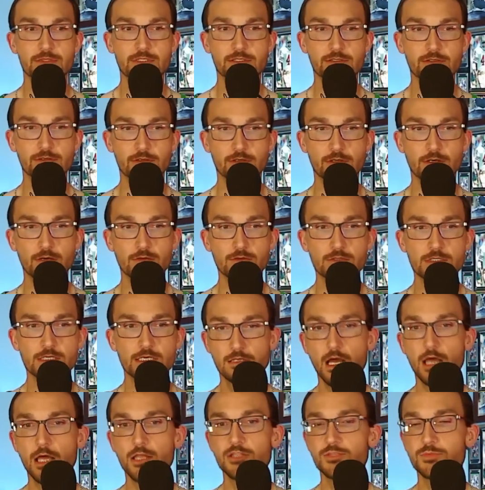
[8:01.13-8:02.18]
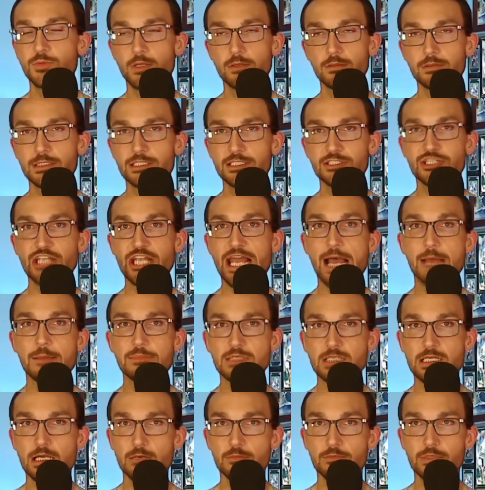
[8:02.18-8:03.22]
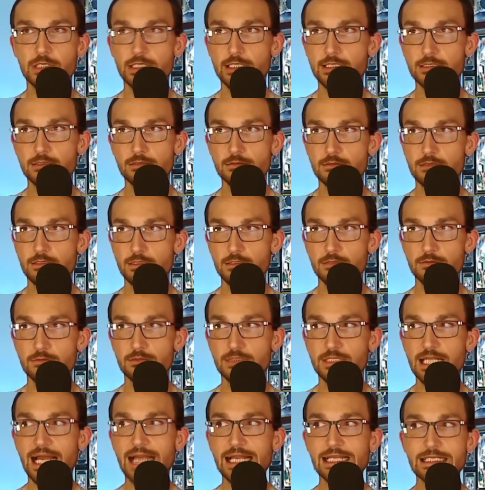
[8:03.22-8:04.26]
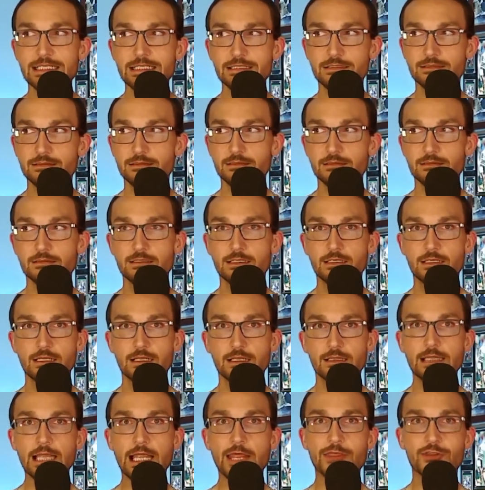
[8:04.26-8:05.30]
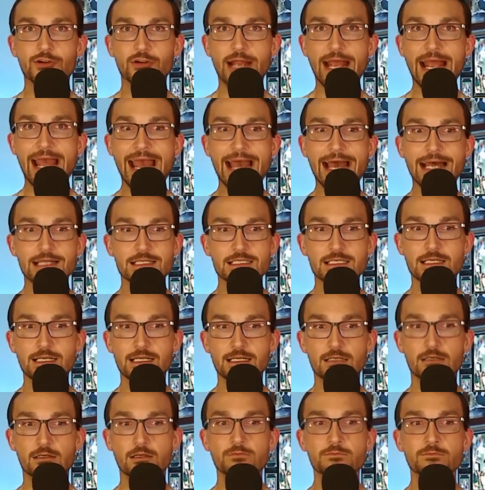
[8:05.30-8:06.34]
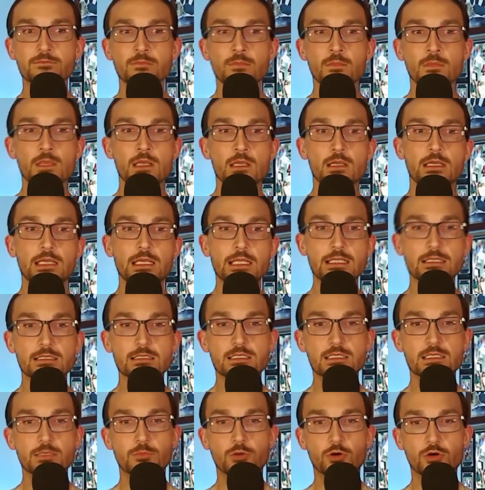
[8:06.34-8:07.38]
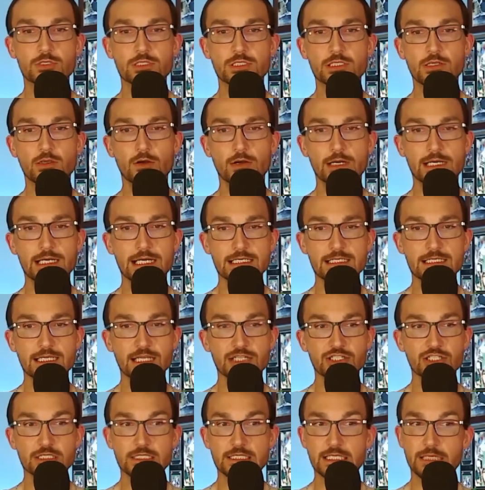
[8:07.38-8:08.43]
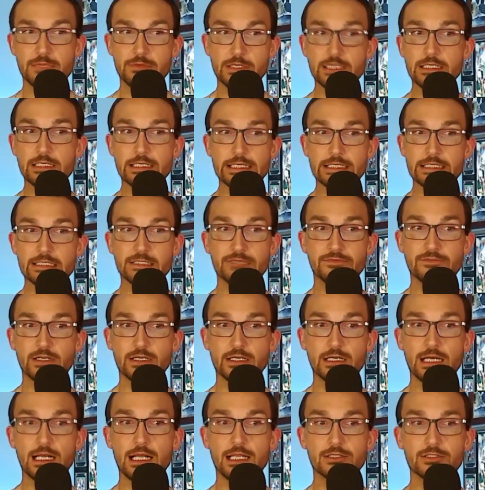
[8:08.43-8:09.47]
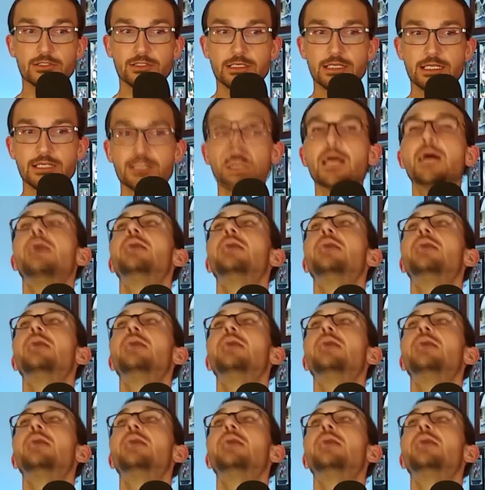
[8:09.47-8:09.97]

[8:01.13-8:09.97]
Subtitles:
gross. Oh, there's probably a Chaps company or, you know, tiny leather hats. I don't know. In support of the organization's community, it's for color initiative.